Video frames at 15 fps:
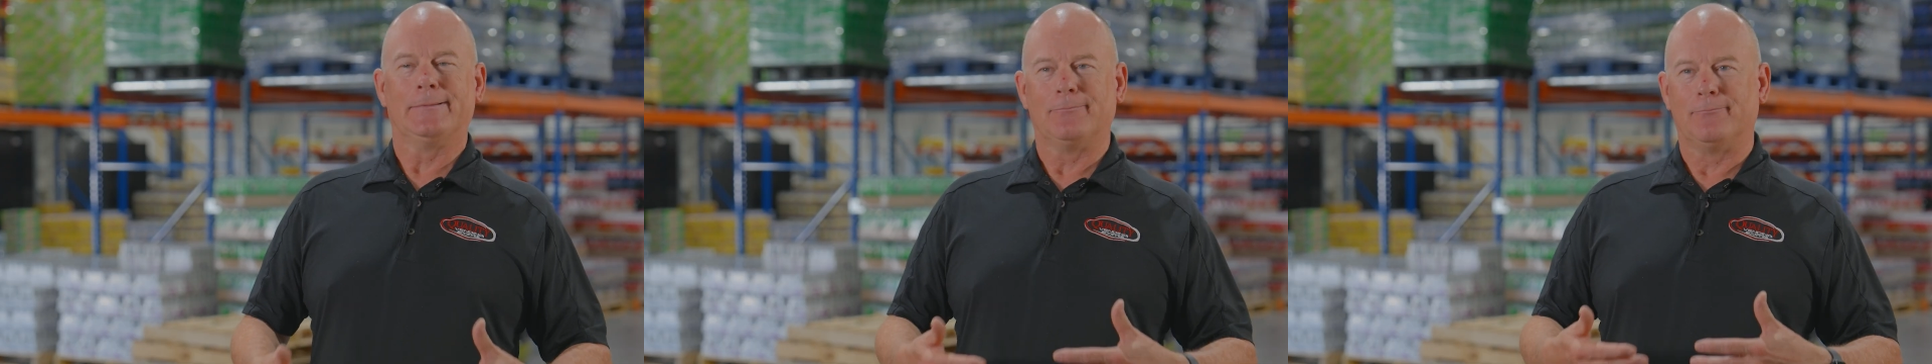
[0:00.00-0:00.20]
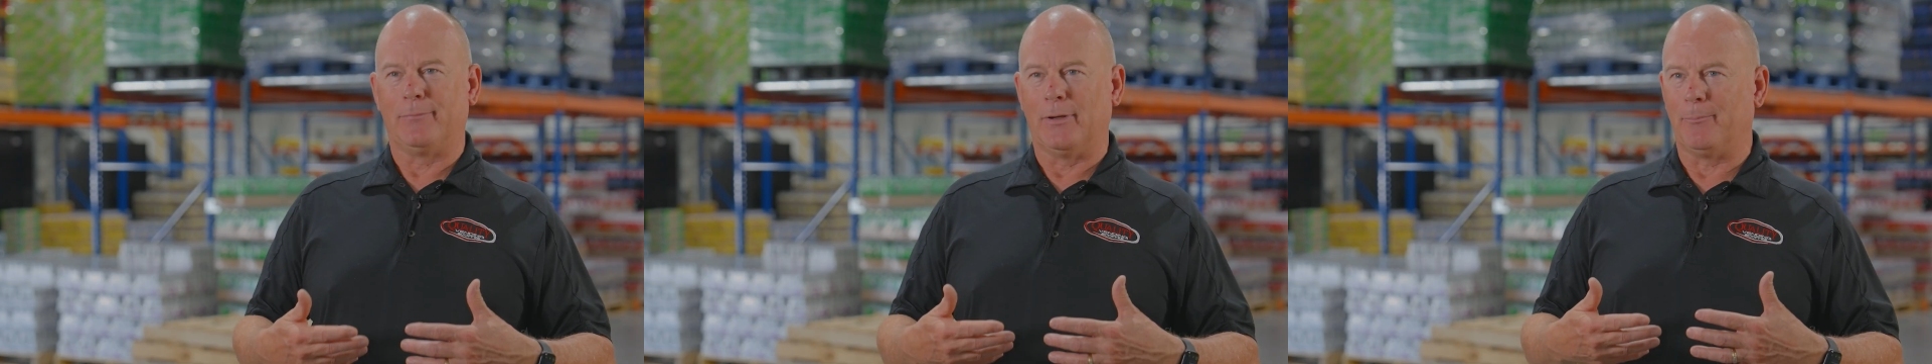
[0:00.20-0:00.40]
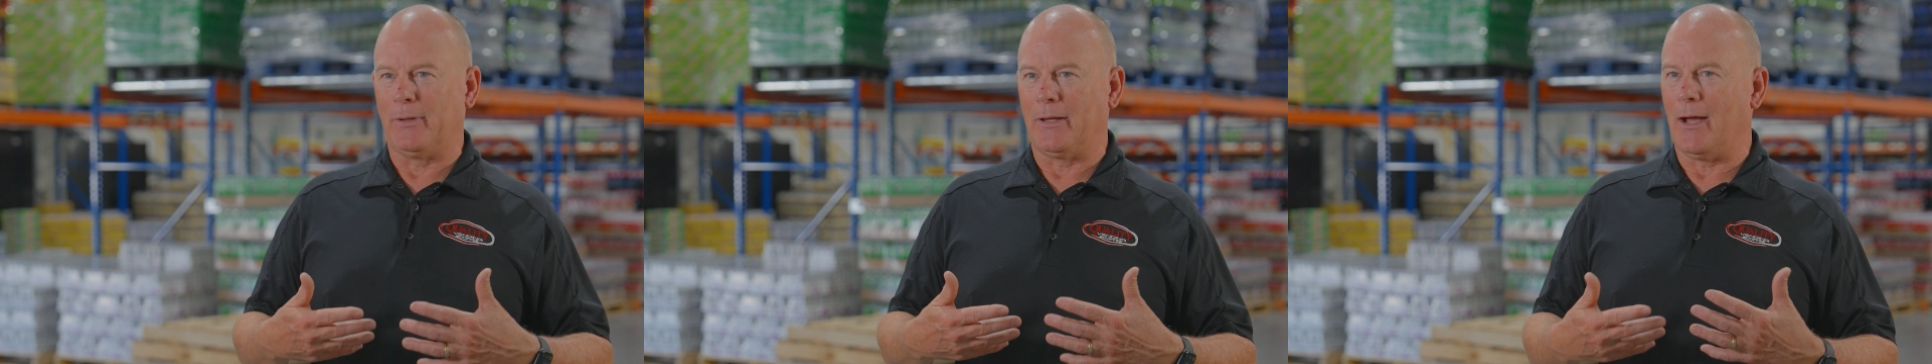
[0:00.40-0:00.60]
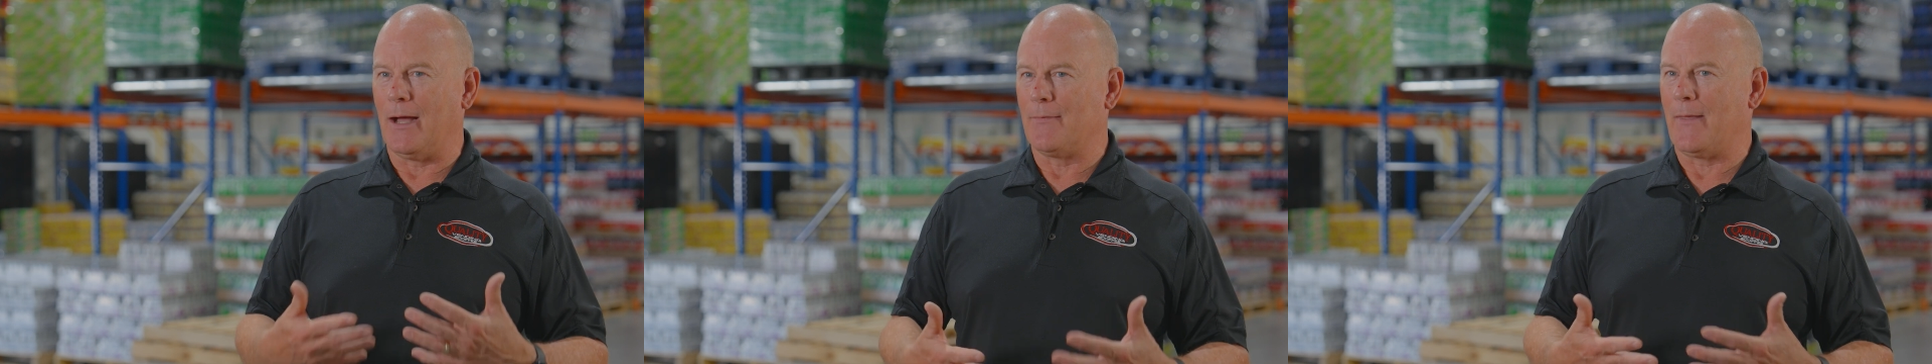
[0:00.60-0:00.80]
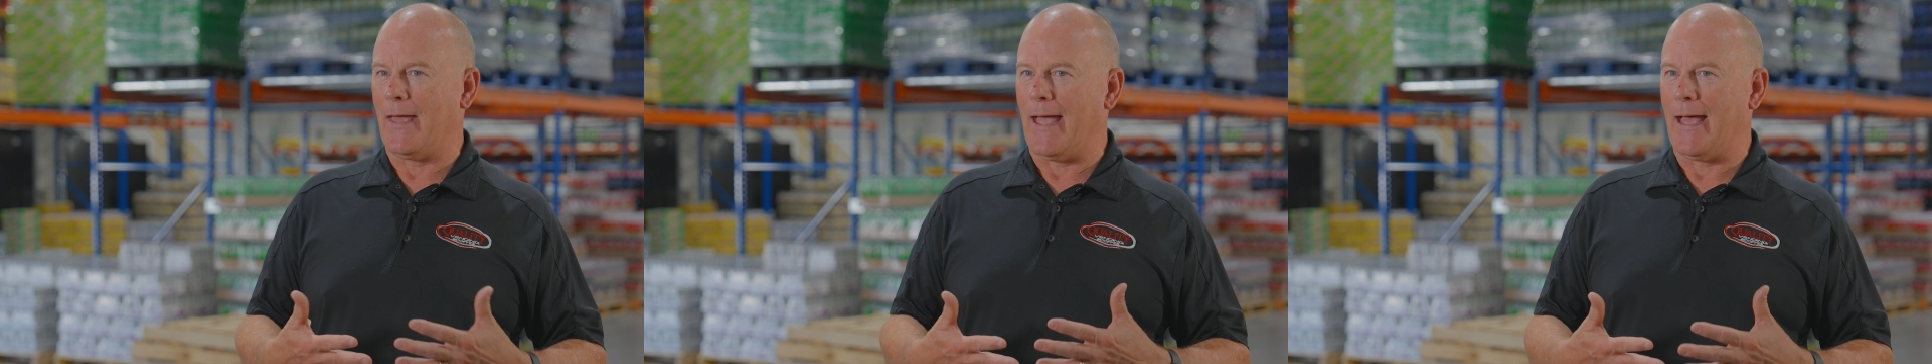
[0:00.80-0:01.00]
but
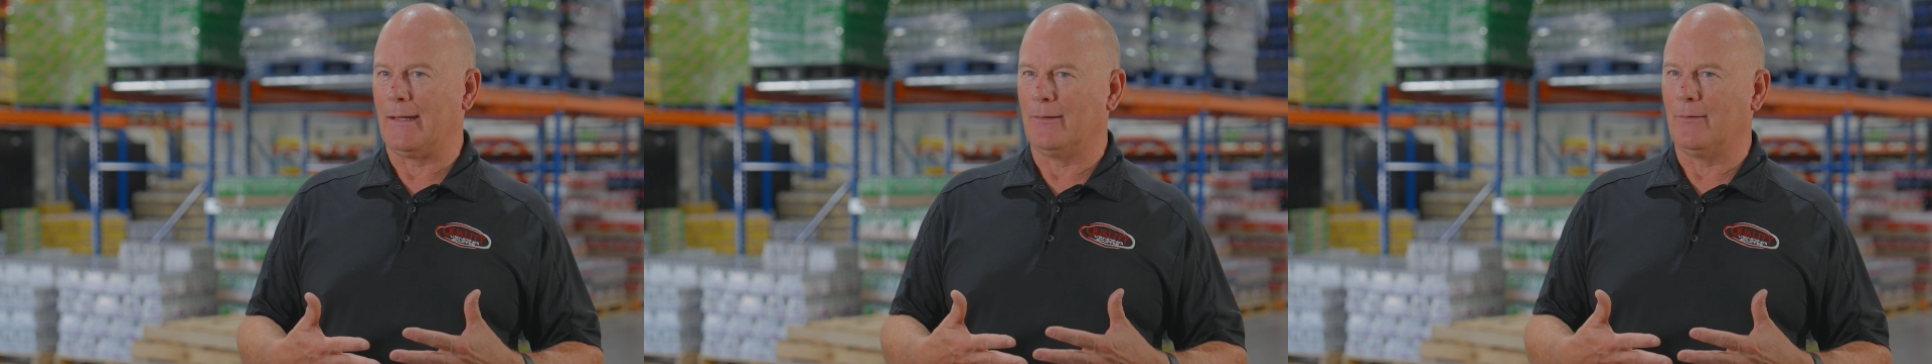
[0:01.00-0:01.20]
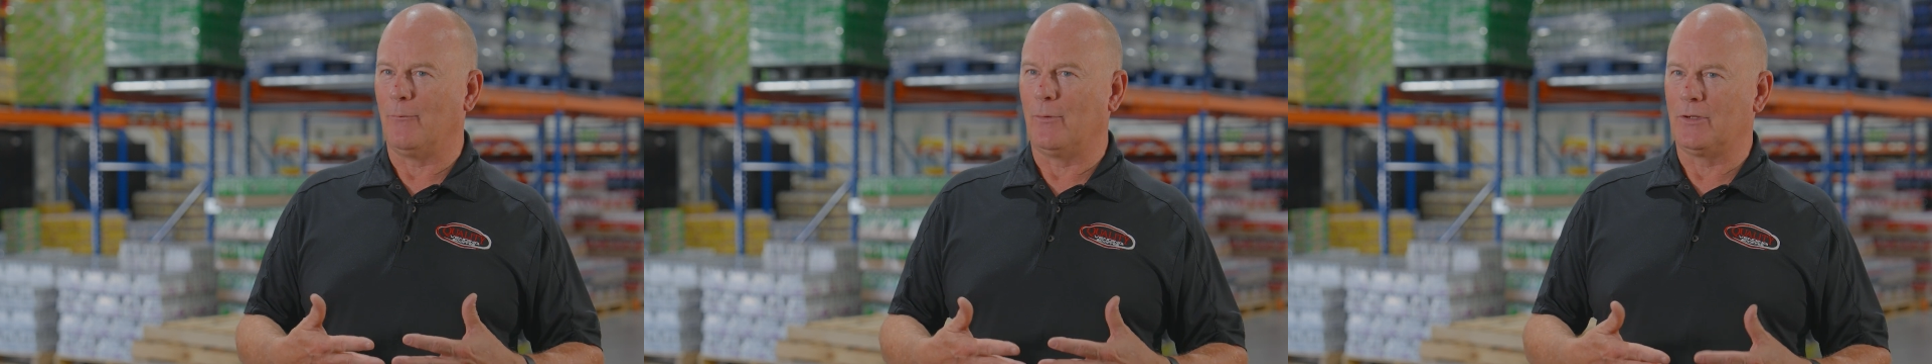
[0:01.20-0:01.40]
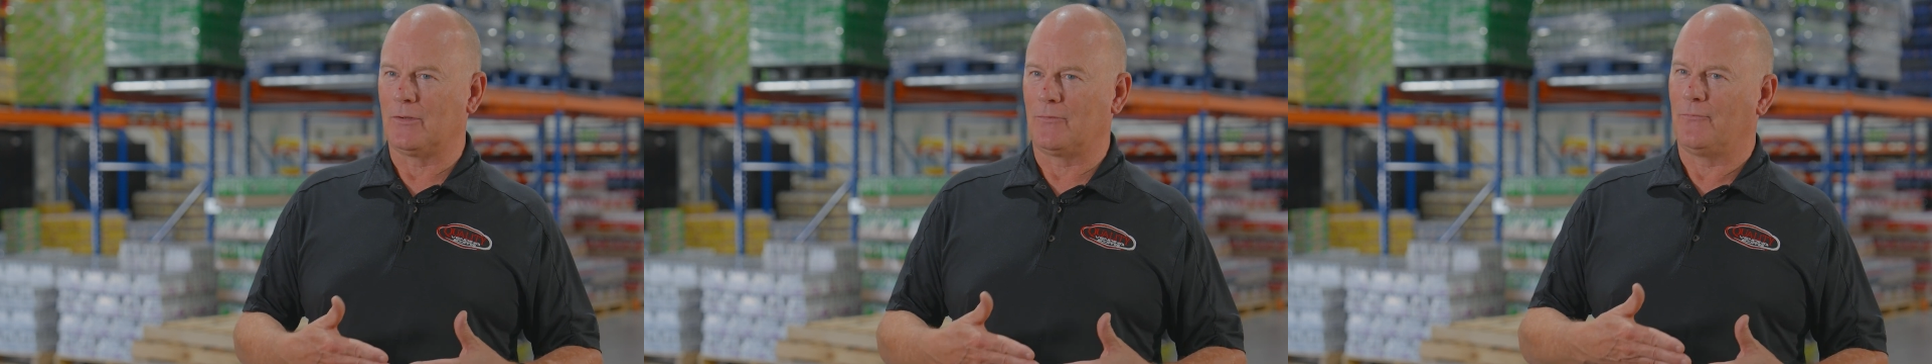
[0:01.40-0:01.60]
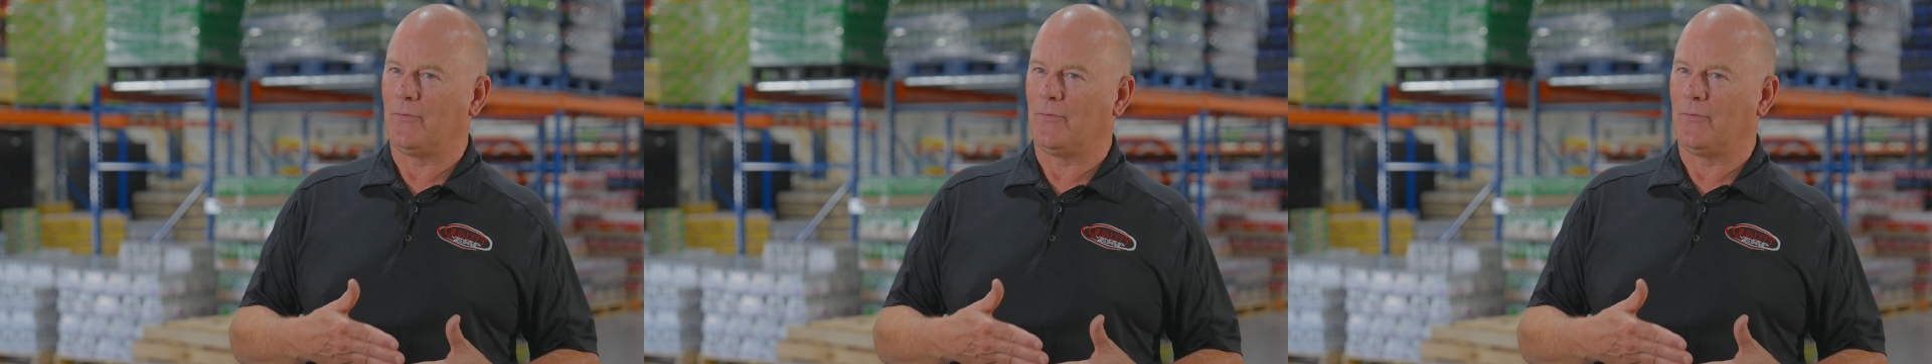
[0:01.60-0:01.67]
beyond that, we just